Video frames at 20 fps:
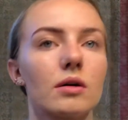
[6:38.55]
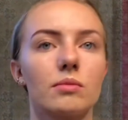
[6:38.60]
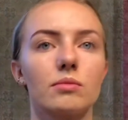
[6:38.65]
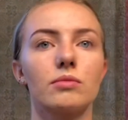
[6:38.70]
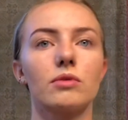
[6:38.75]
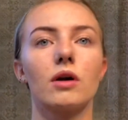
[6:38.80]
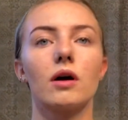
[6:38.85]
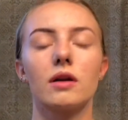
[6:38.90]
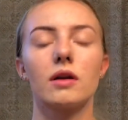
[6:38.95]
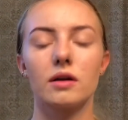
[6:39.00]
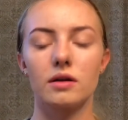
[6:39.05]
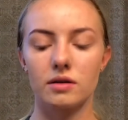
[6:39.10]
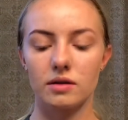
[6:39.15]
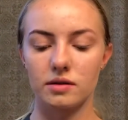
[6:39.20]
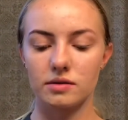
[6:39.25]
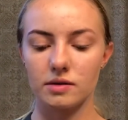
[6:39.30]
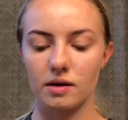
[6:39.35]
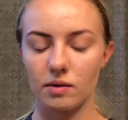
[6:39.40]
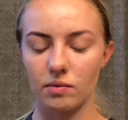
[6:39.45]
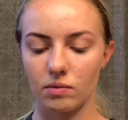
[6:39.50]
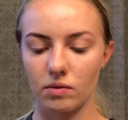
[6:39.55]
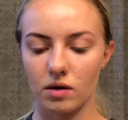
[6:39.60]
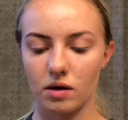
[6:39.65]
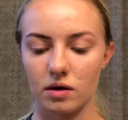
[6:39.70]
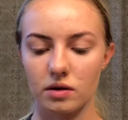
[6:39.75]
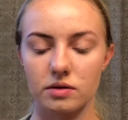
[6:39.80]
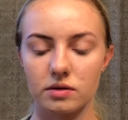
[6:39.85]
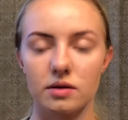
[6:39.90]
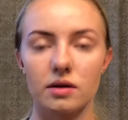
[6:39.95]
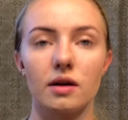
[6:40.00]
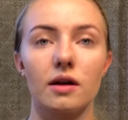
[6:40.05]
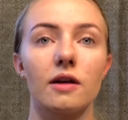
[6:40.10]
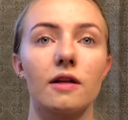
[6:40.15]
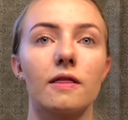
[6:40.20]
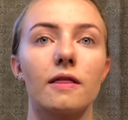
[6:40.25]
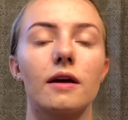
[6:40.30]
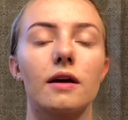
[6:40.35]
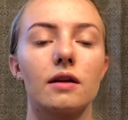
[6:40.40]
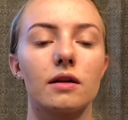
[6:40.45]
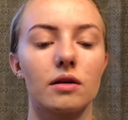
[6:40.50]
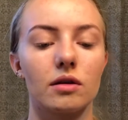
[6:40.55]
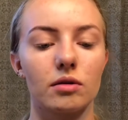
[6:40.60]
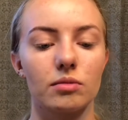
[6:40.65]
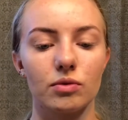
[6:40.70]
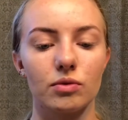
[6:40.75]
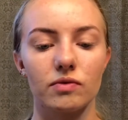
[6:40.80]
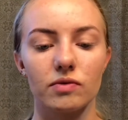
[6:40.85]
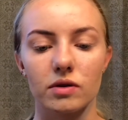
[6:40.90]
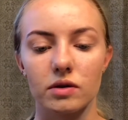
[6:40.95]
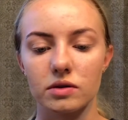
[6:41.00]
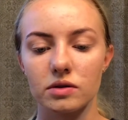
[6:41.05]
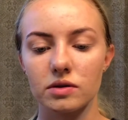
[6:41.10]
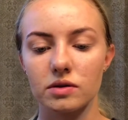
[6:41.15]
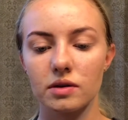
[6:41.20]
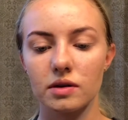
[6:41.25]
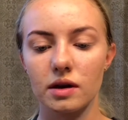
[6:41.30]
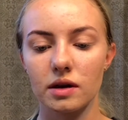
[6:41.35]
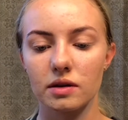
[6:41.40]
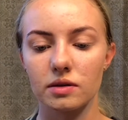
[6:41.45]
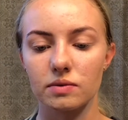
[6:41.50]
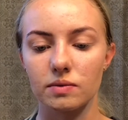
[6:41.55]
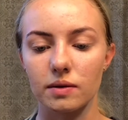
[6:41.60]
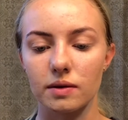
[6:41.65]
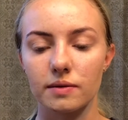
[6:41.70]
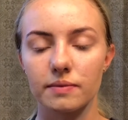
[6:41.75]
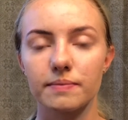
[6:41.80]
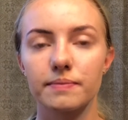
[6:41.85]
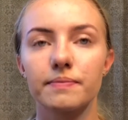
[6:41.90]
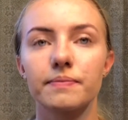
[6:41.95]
product as I want, and then I'll move on to the next one.